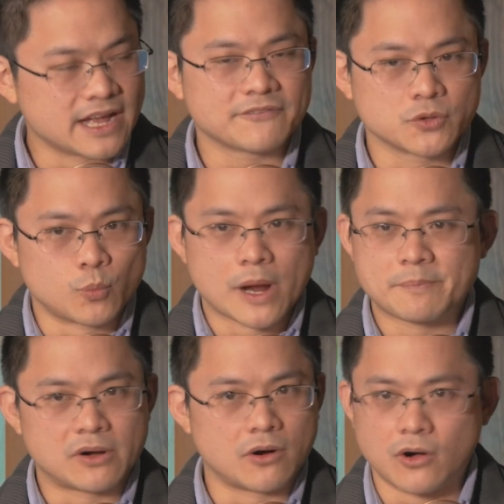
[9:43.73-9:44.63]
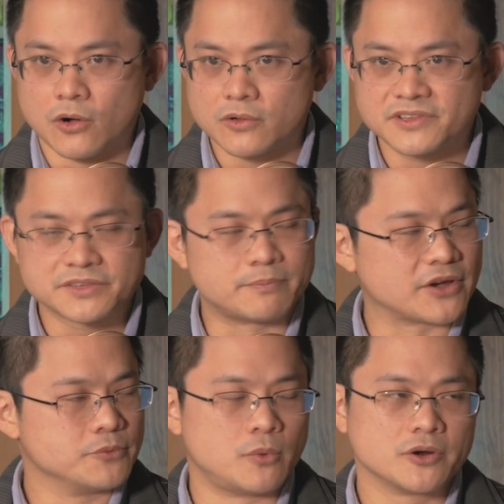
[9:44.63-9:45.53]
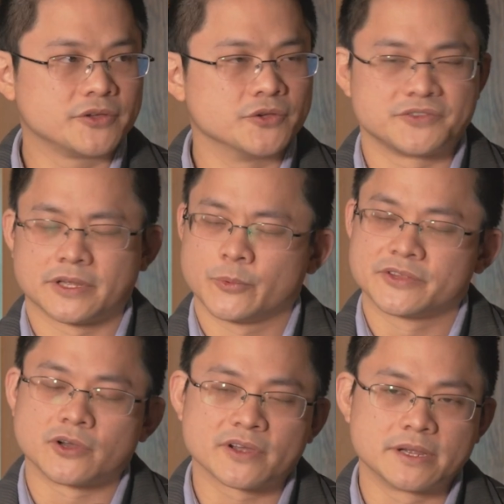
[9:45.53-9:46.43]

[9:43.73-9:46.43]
enough to wipe out all these biomolecules that we're